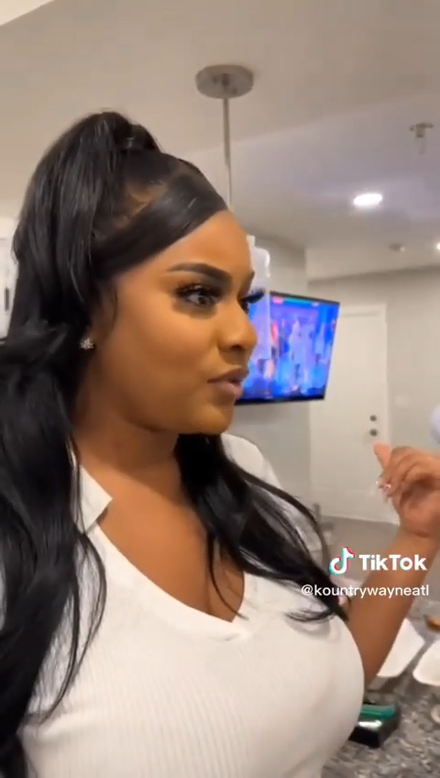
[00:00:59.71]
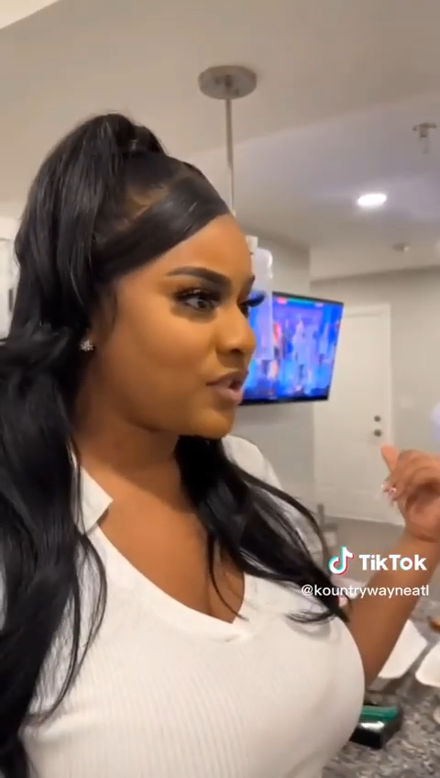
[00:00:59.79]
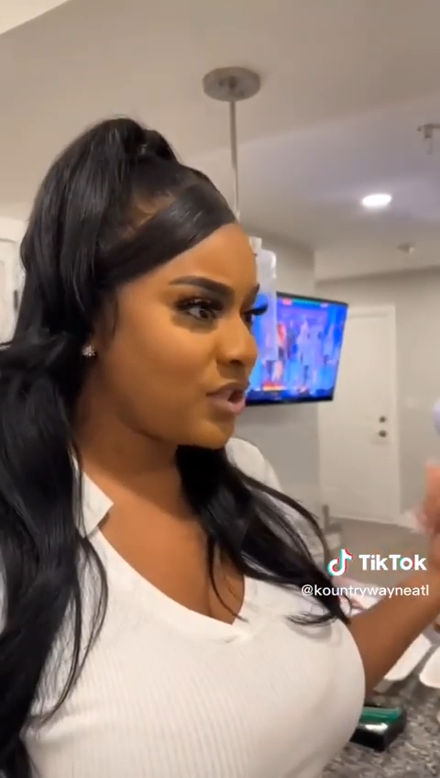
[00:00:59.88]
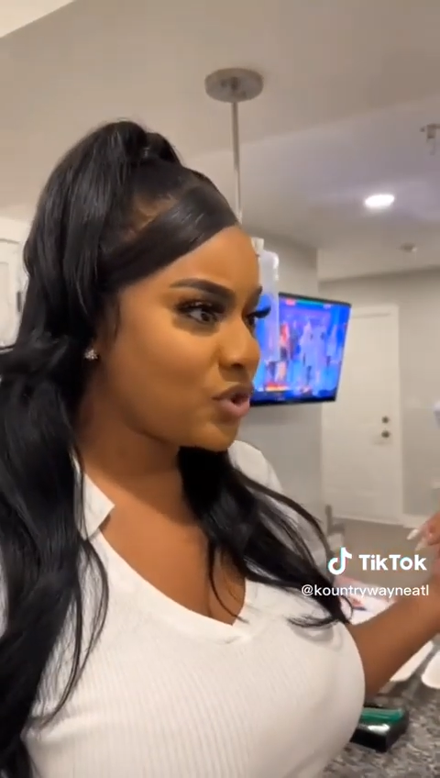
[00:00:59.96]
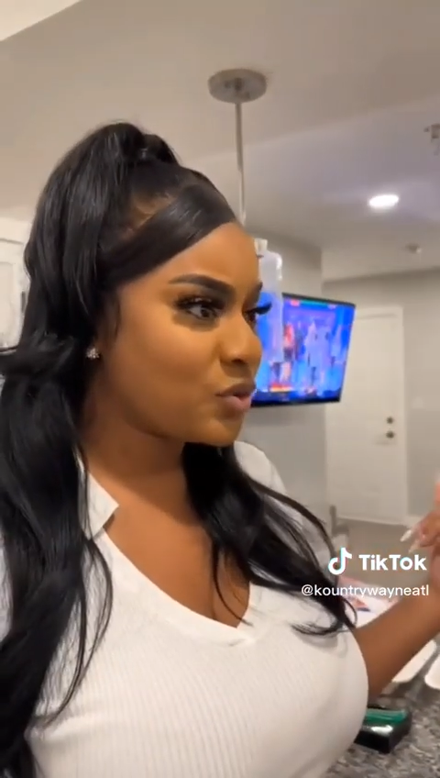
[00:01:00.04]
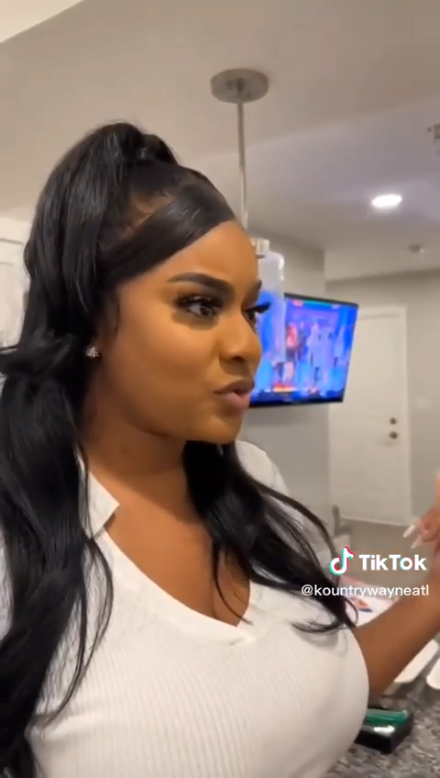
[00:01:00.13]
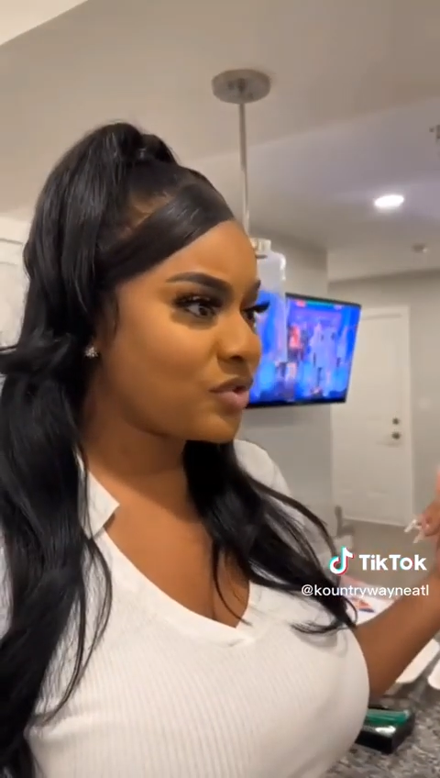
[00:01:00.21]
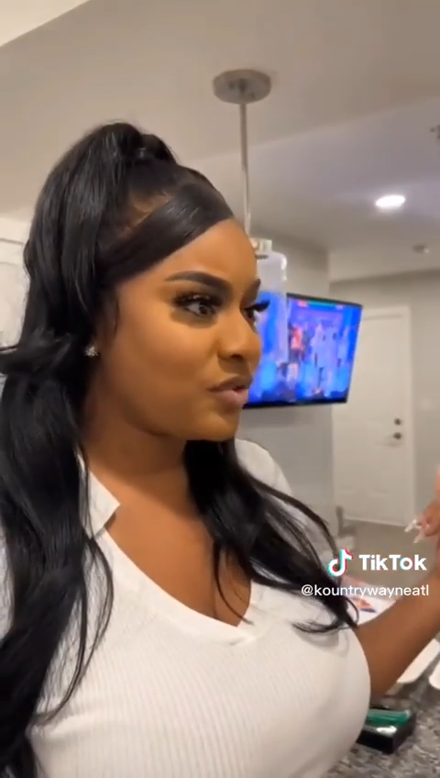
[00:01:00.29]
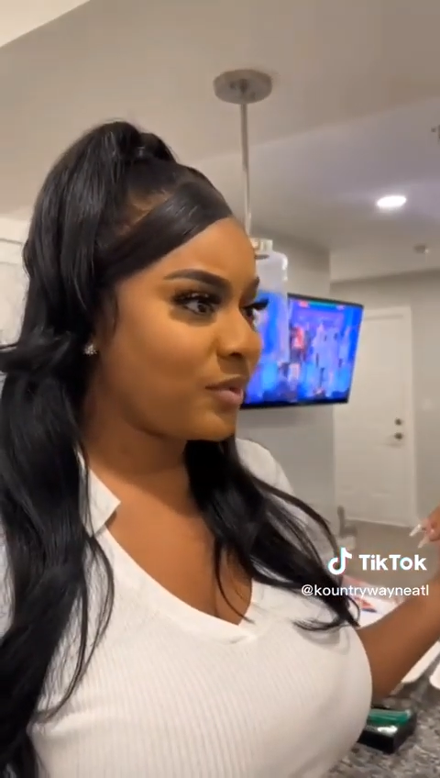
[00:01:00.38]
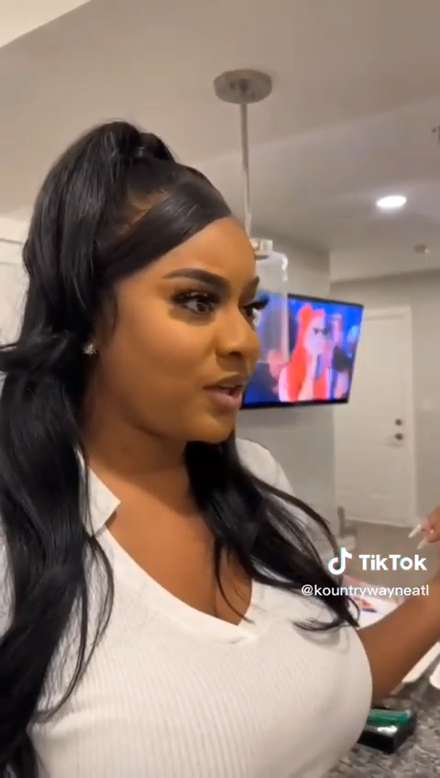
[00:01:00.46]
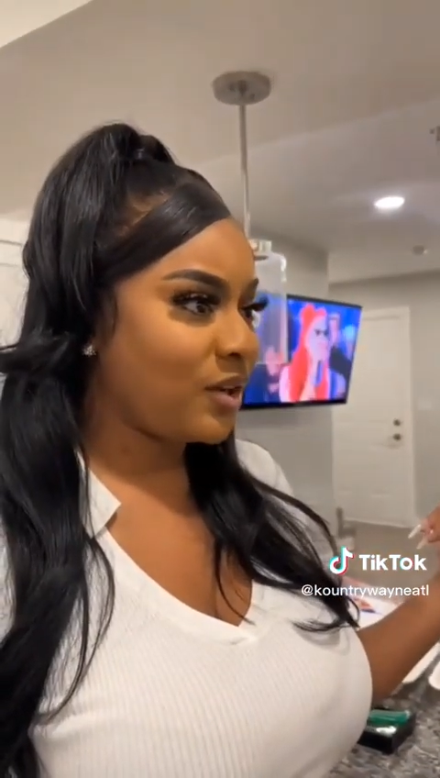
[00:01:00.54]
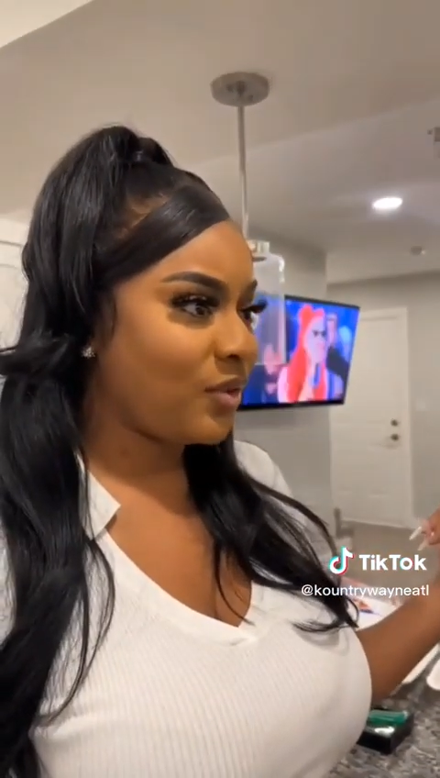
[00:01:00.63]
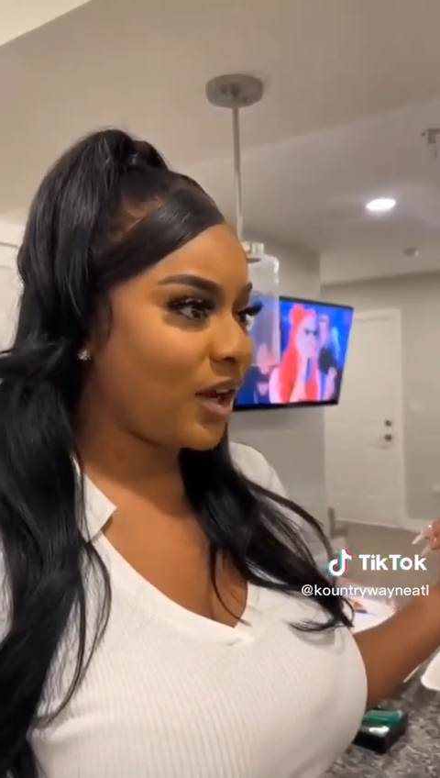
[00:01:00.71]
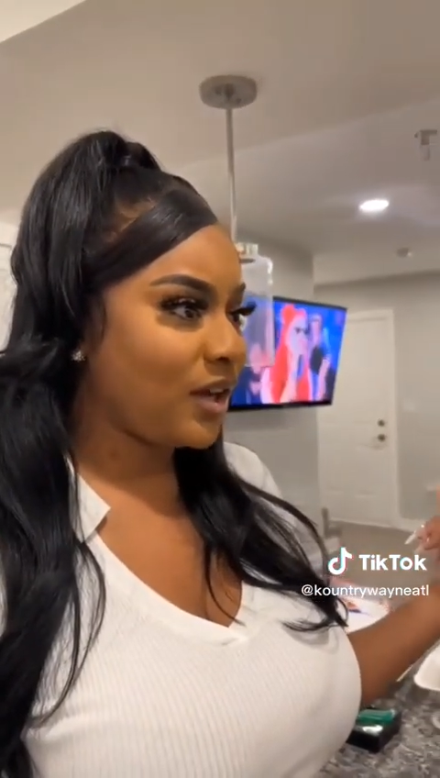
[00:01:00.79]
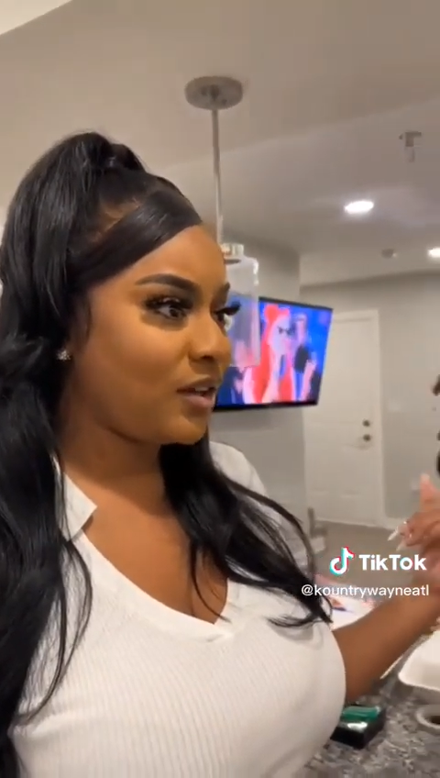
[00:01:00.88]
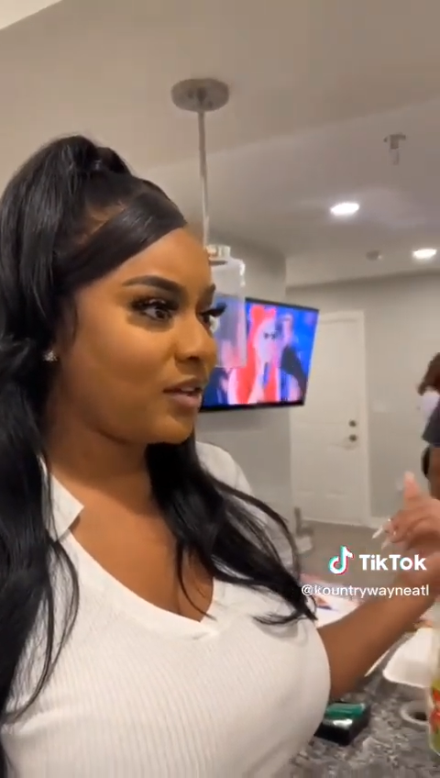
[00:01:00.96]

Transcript: residuals from being right?